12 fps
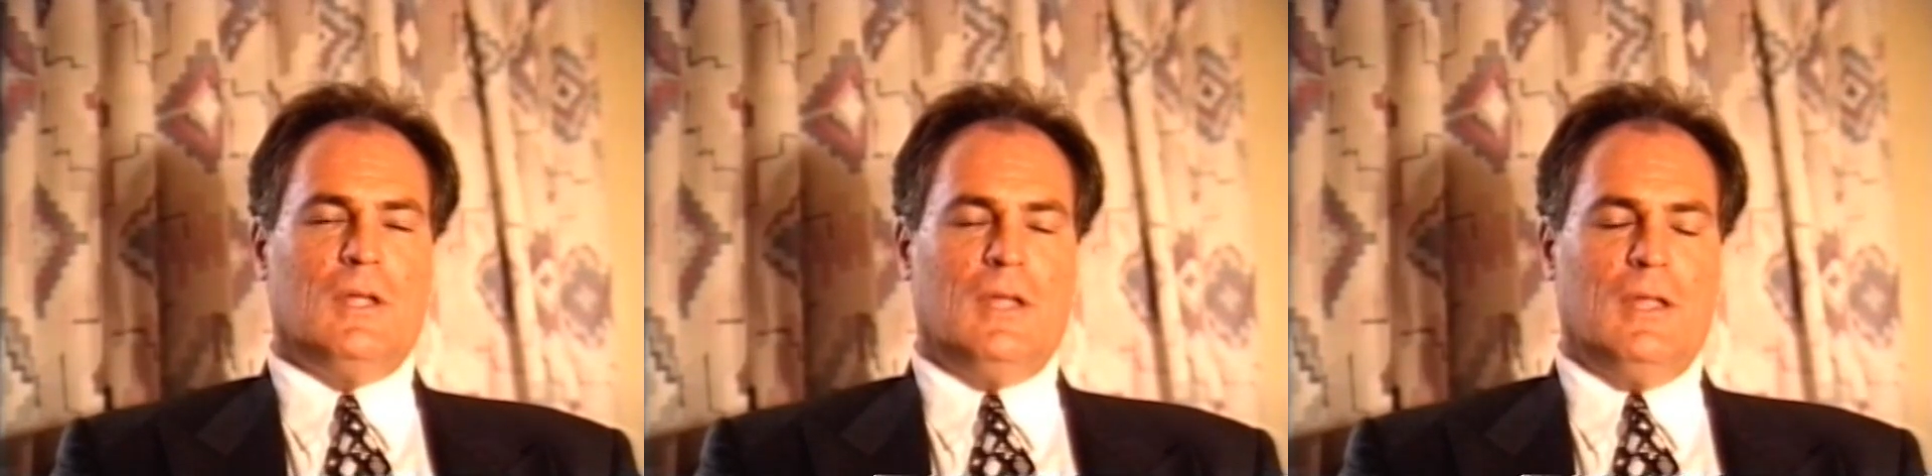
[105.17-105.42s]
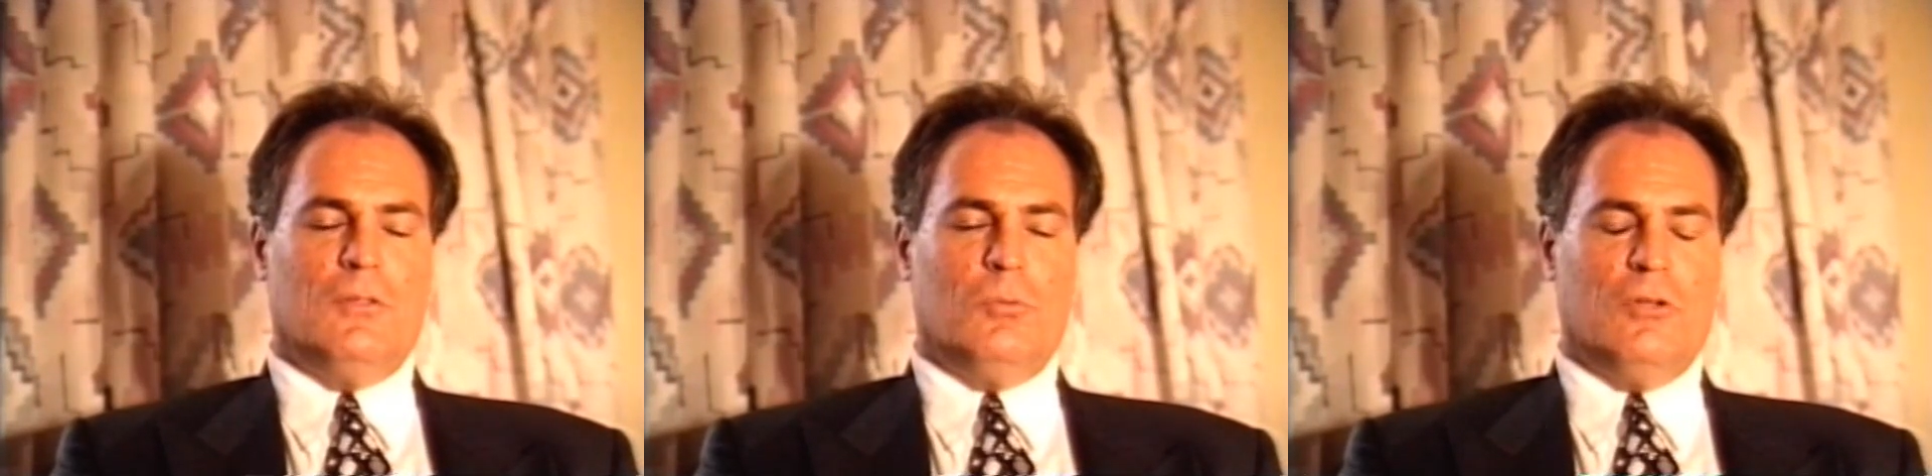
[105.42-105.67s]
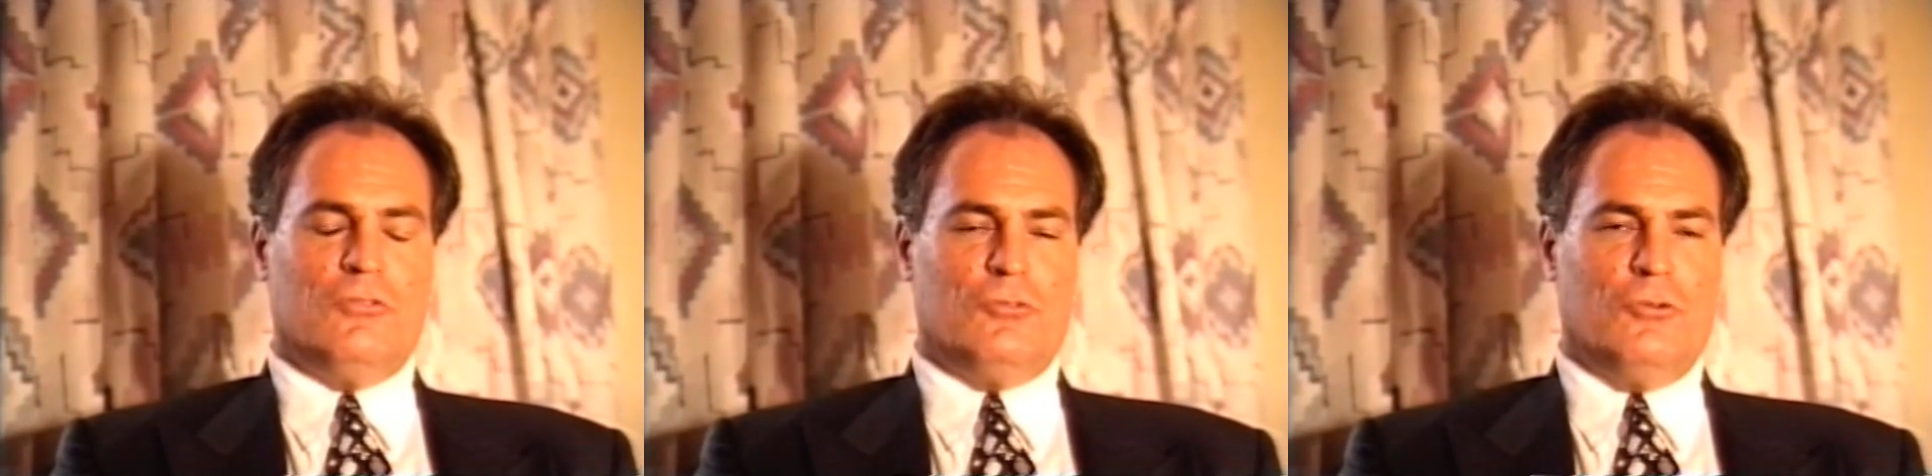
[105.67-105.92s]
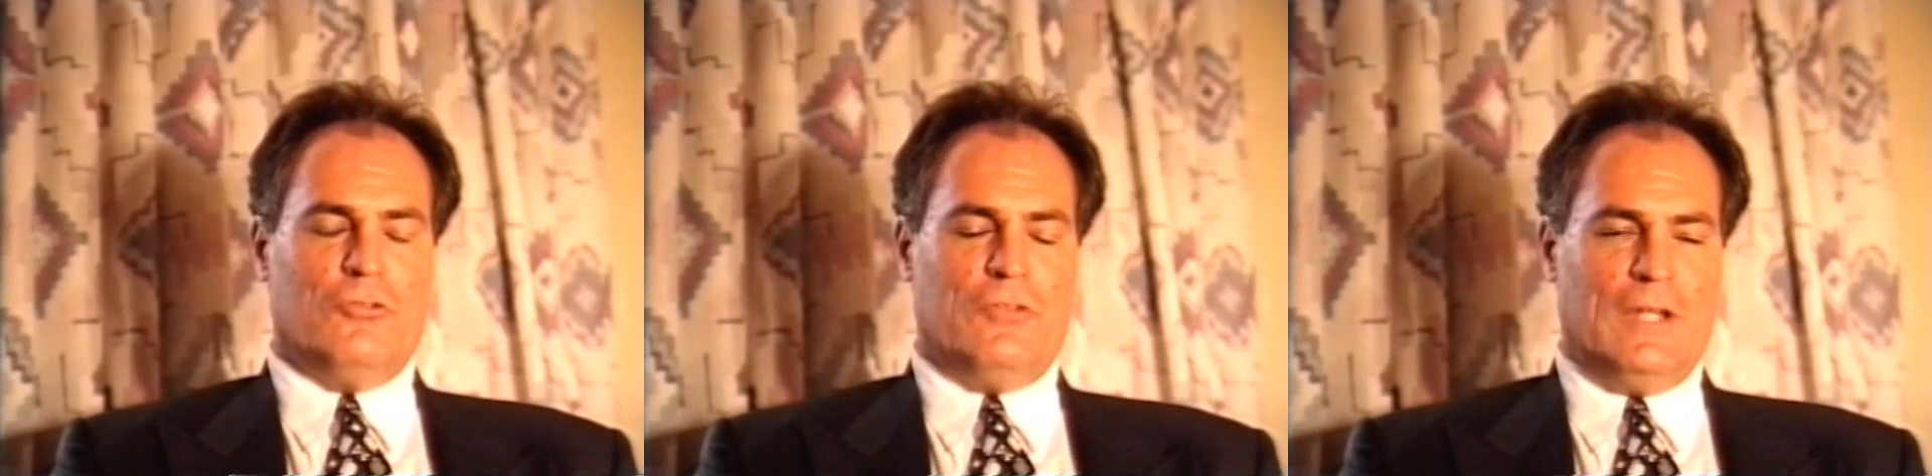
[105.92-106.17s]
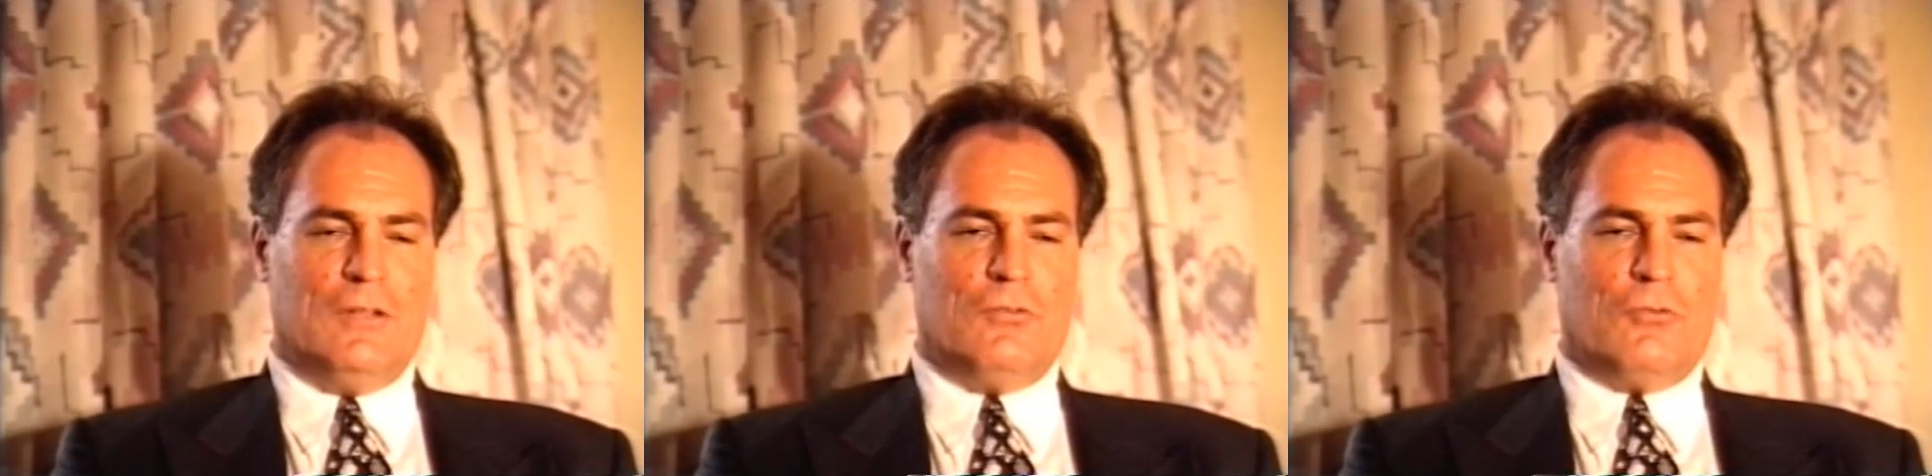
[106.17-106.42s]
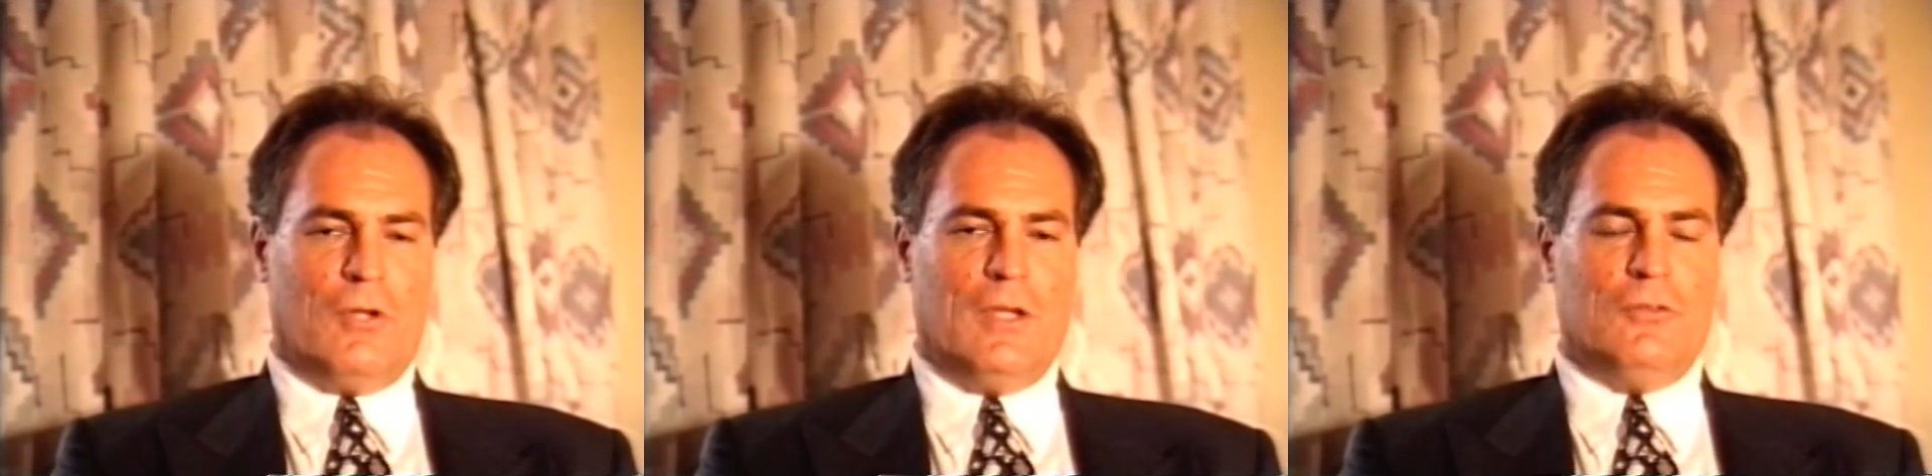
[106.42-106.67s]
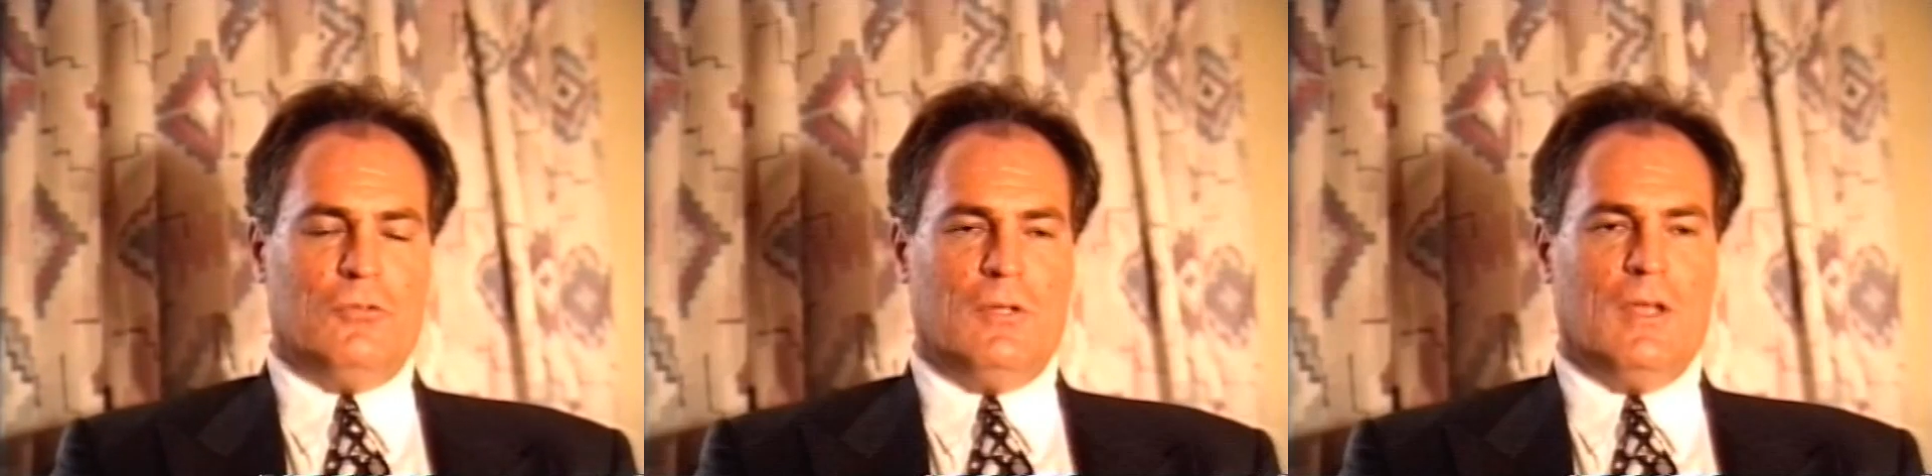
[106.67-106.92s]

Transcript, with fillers: and the Western states, trying to